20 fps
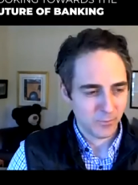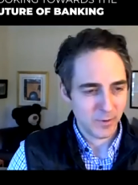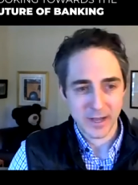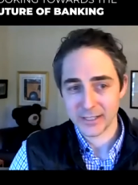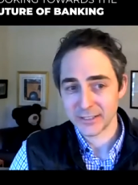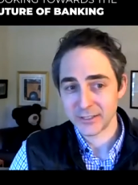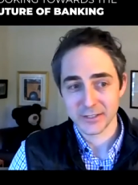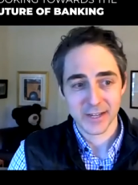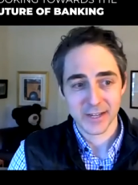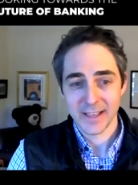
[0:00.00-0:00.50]
Well,
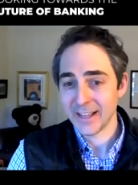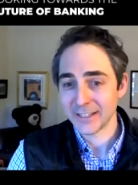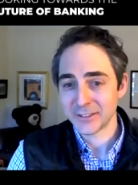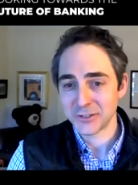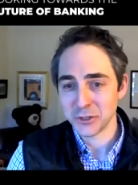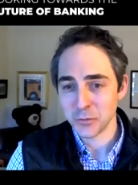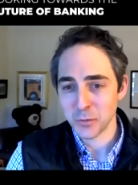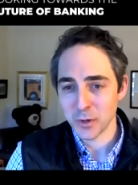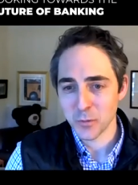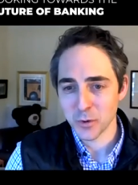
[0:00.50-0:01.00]
that's that's
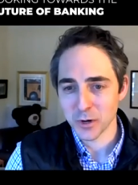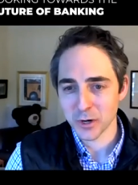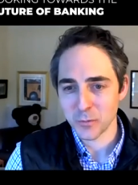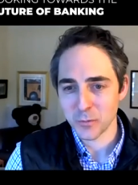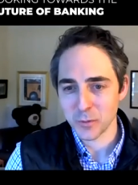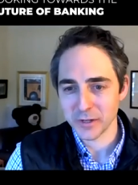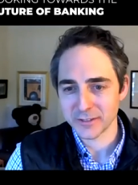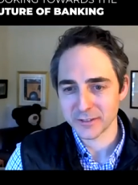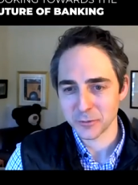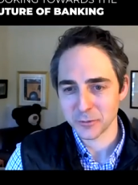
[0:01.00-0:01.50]
who we work
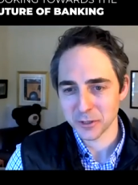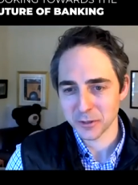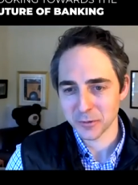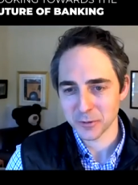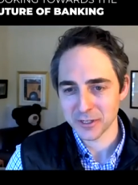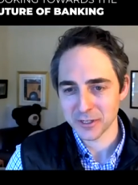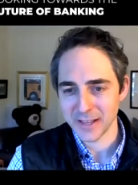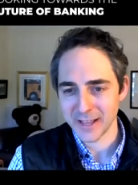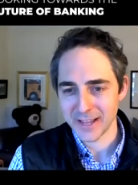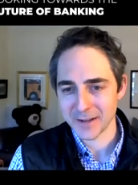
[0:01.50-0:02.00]
with. So we're
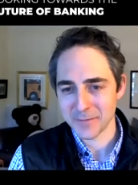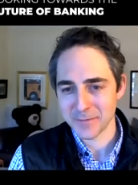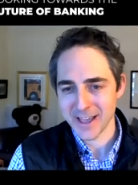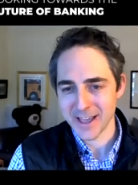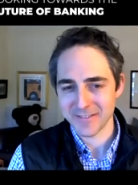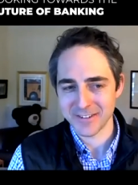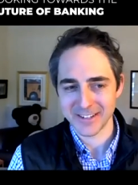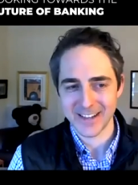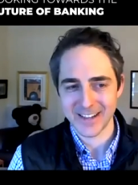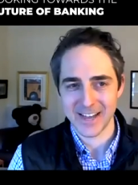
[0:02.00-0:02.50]
we're glad to be
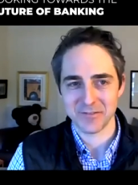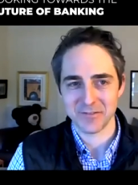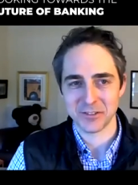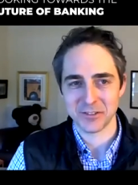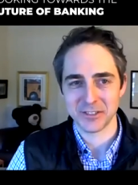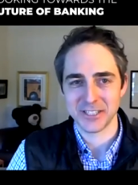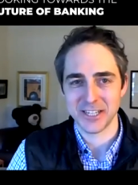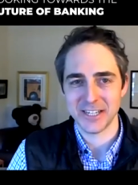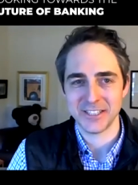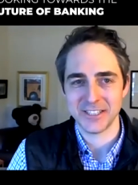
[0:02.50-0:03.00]
having a
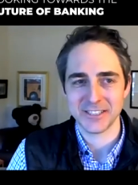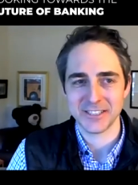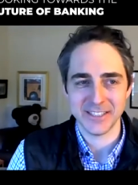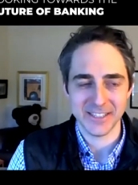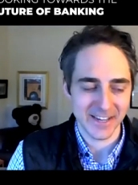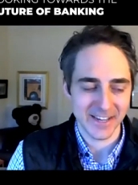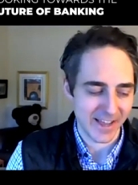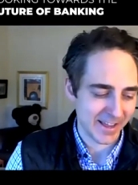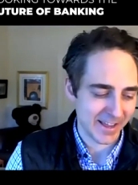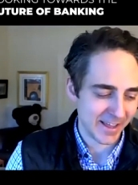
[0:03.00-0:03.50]
conversation
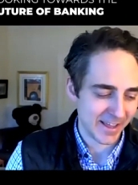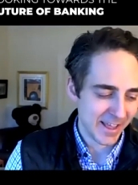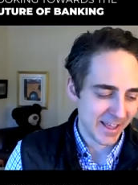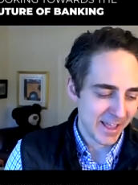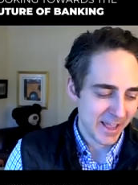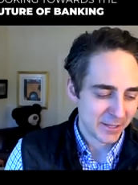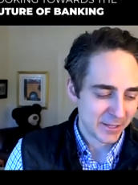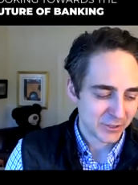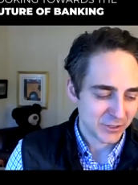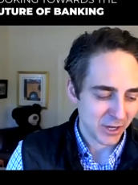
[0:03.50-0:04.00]
today.
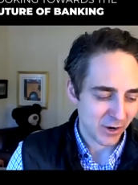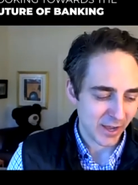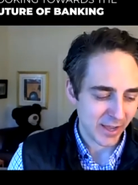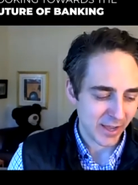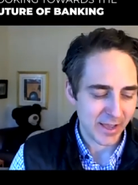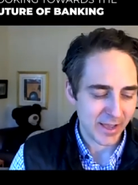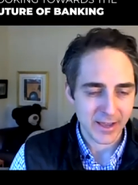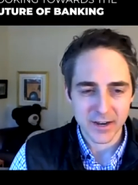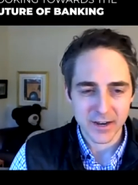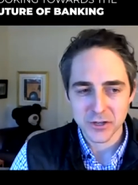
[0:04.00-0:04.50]
So
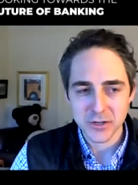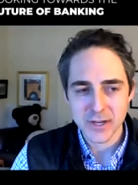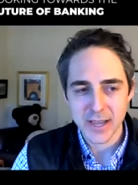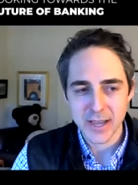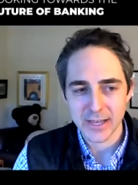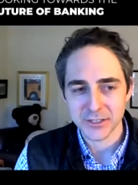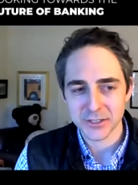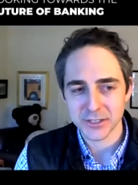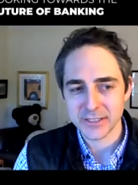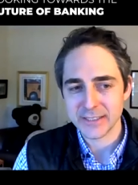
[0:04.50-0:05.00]
I know you
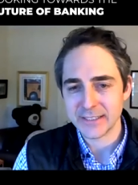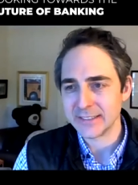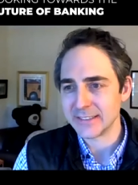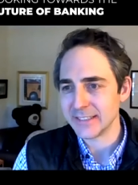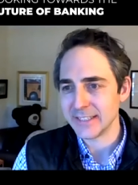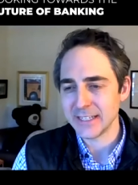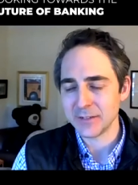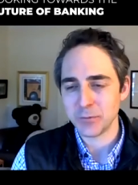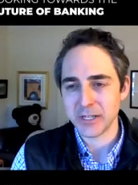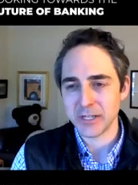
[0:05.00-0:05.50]
guys are in
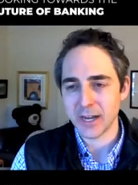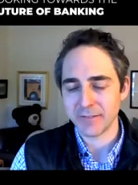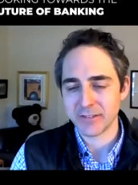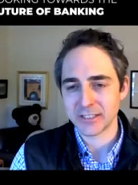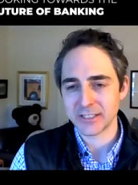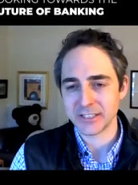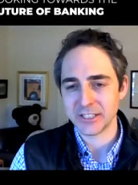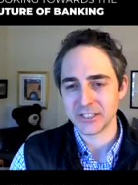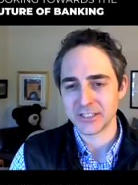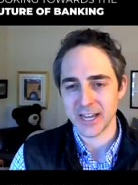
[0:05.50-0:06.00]
DC, and we
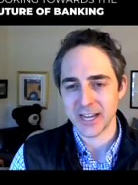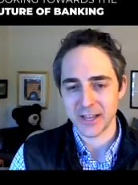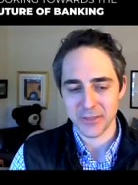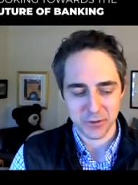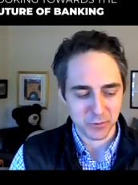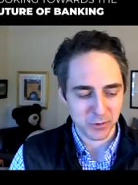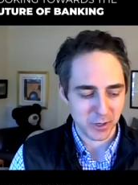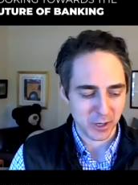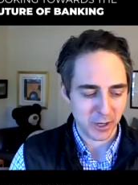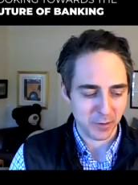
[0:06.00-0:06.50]
obviously just got
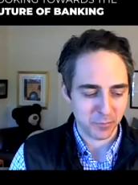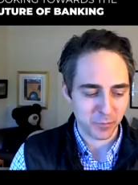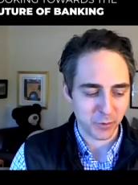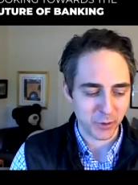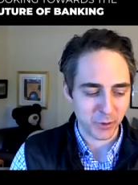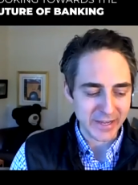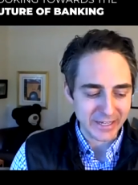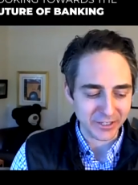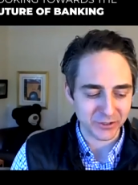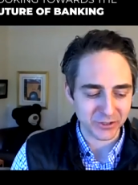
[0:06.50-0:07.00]
through a
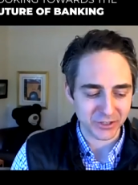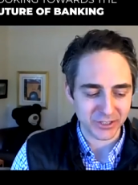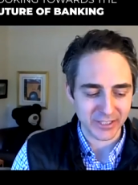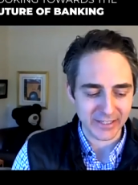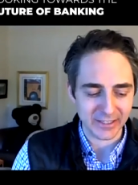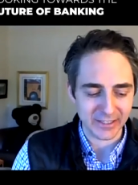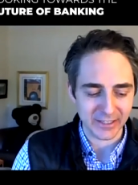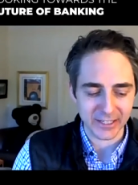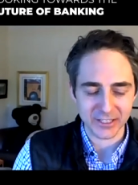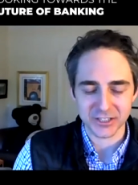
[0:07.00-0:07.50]
pretty
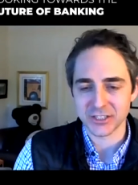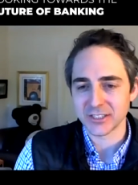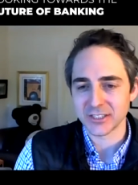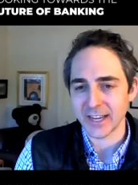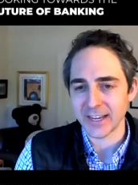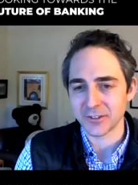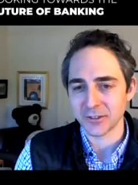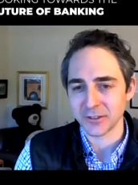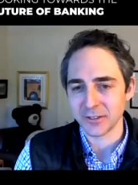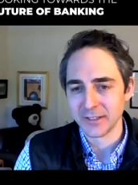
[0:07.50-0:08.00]
interesting election
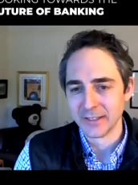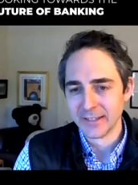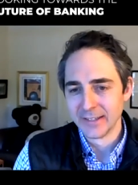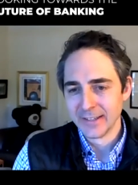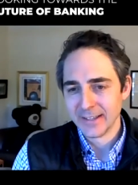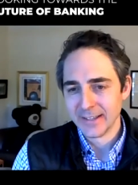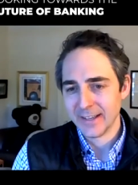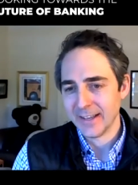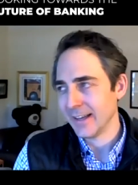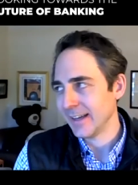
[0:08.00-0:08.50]
cycle,
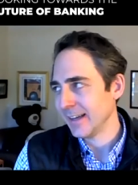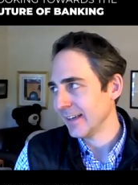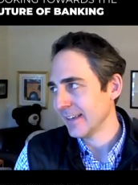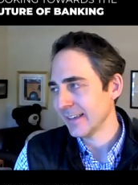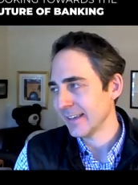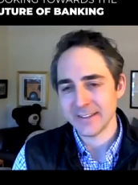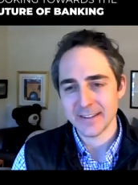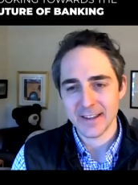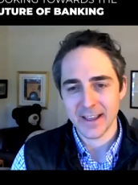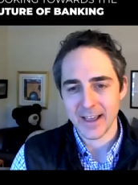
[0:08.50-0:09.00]
uh,
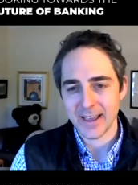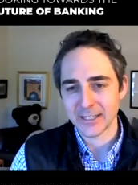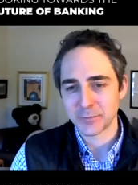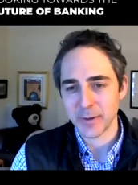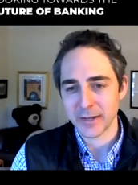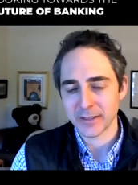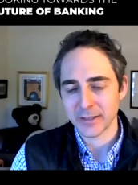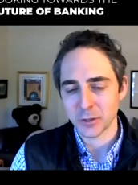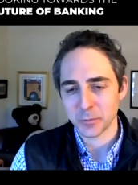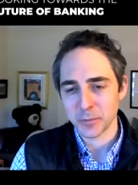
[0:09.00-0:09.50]
and I
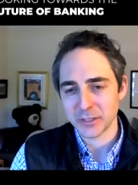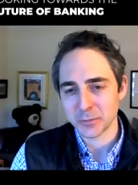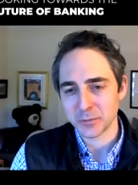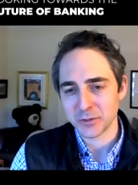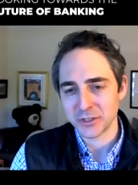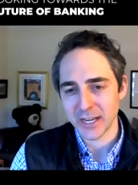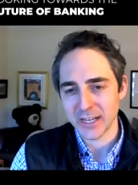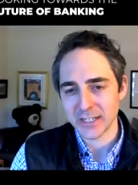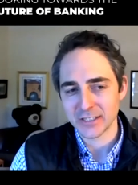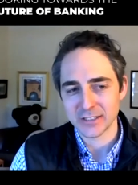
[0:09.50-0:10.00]
expect there'll be some
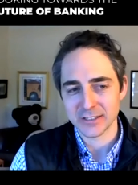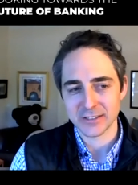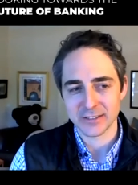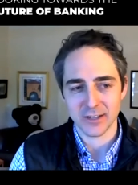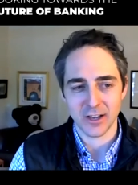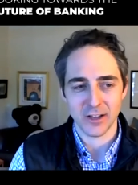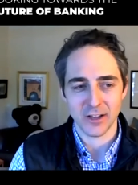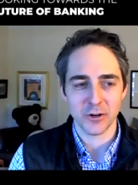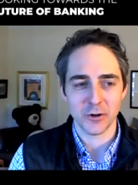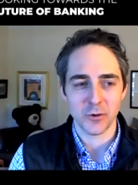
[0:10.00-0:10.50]
changes
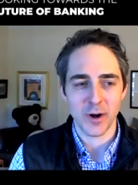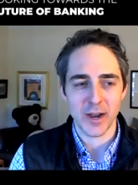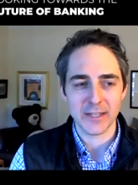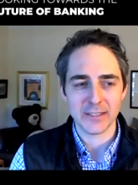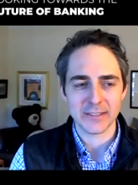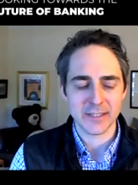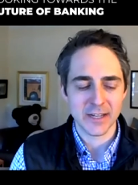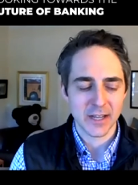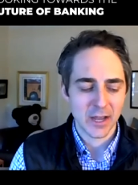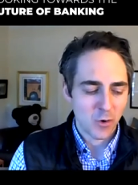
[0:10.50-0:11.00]
on the
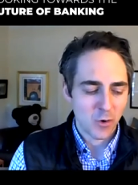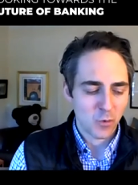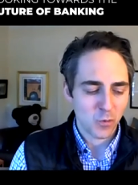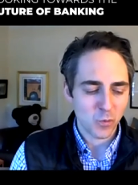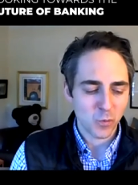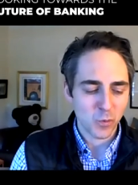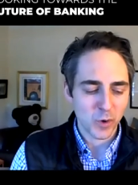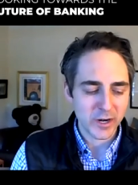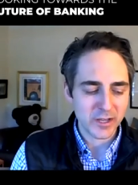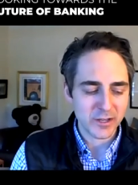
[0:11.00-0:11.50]
horizon.
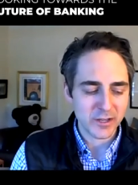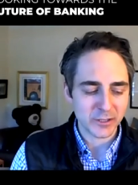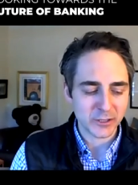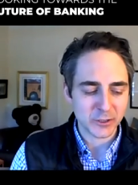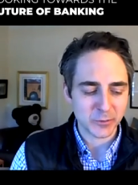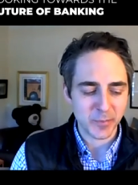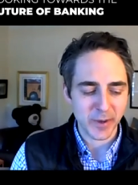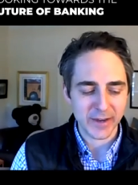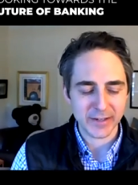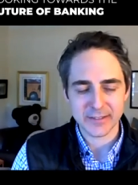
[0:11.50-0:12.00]
What do you
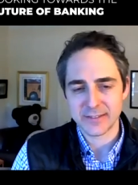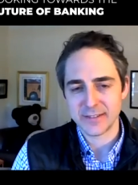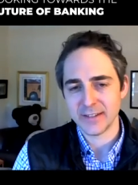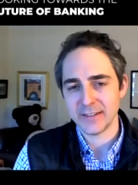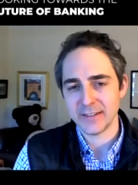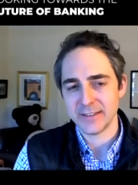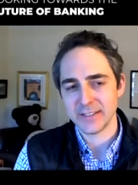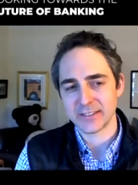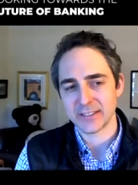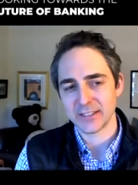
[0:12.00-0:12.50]
expect
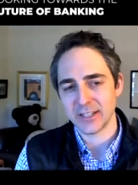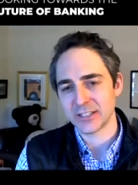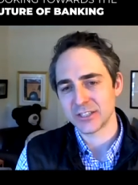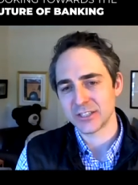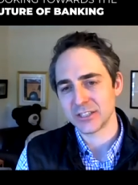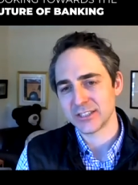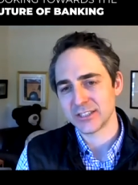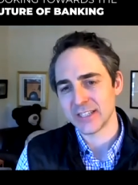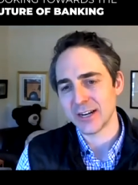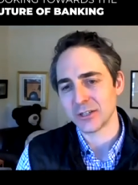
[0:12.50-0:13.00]
that this
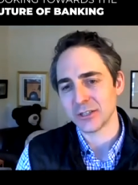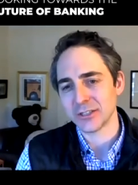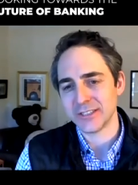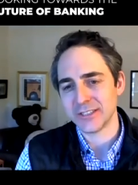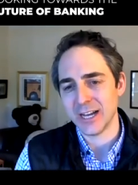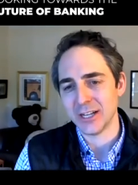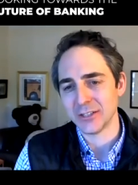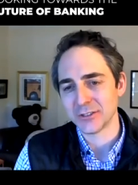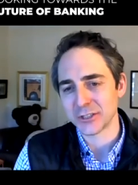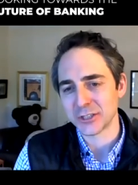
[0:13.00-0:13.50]
election cycle
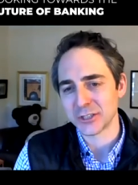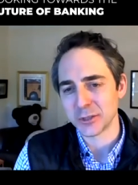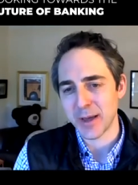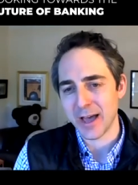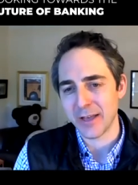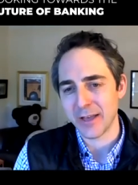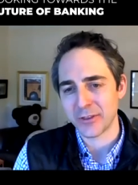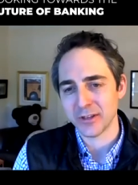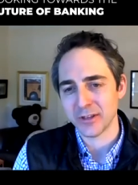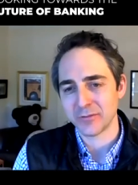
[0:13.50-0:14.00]
tells us
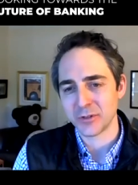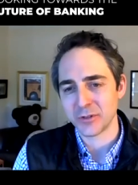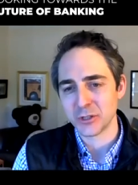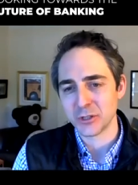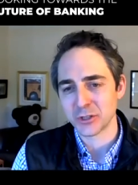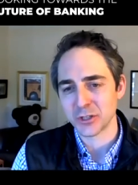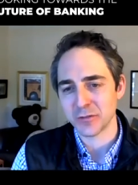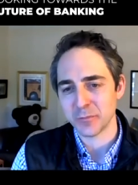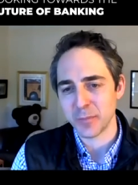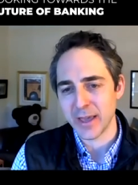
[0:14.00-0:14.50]
about the
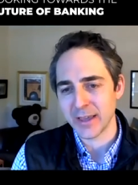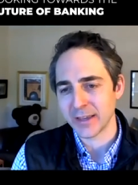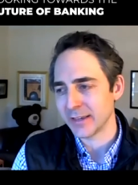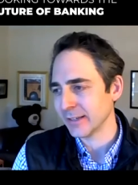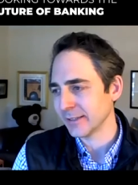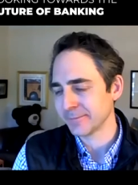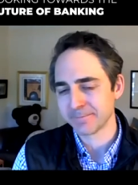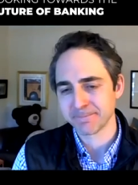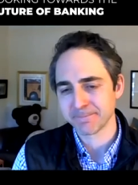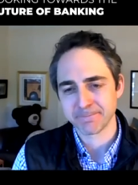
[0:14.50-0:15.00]
future of
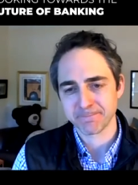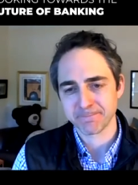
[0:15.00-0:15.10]
banking?